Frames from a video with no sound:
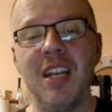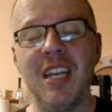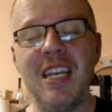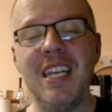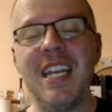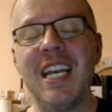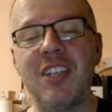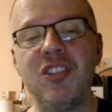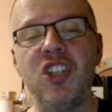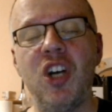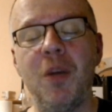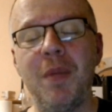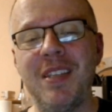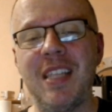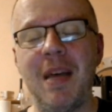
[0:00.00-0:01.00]
Nick
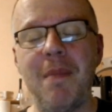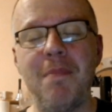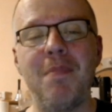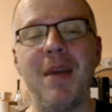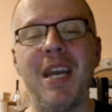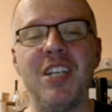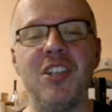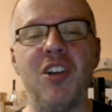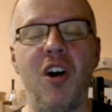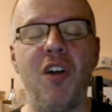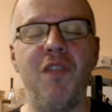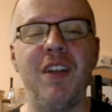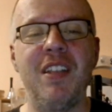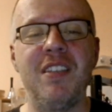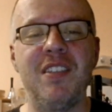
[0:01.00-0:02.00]
Chubb is their major
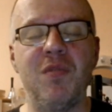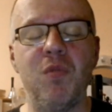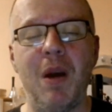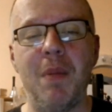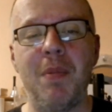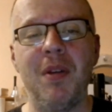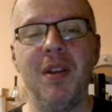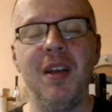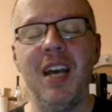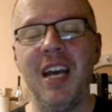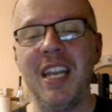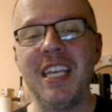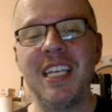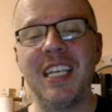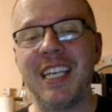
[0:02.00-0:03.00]
offensive weapon, and
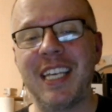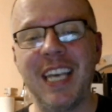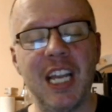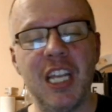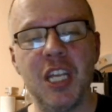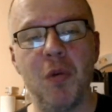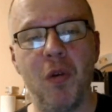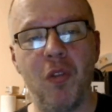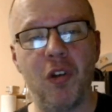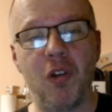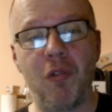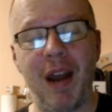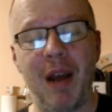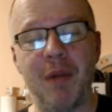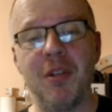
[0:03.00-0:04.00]
he can kill you on the
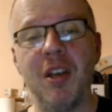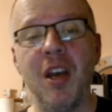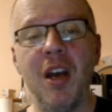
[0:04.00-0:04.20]
ground.